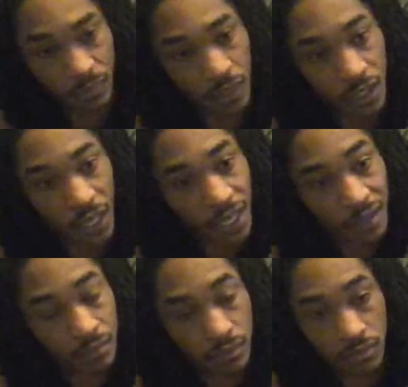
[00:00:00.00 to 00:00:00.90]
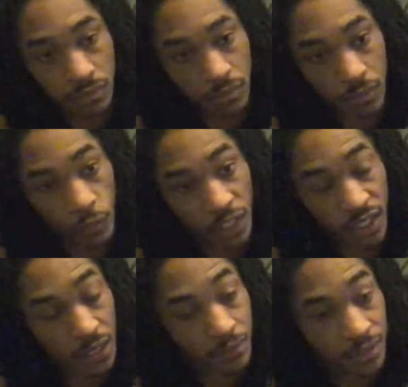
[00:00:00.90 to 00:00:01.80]
not when
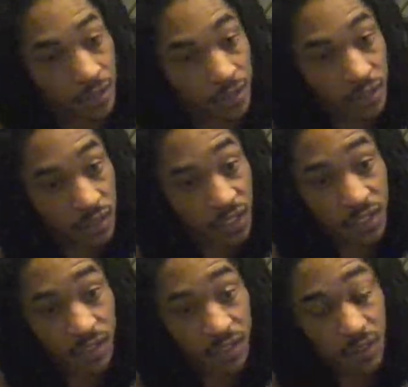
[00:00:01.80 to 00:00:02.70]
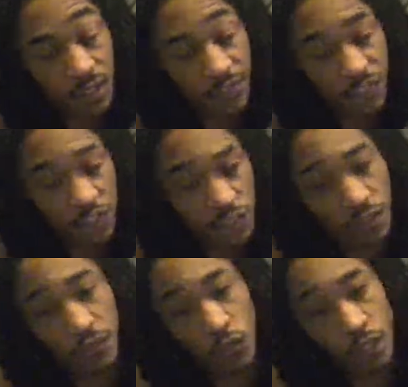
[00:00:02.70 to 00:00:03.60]
it comes to this. This Avengers is
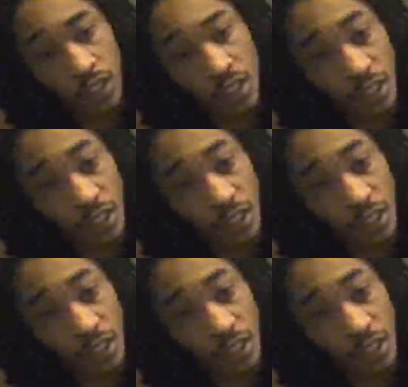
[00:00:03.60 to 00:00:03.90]
a fully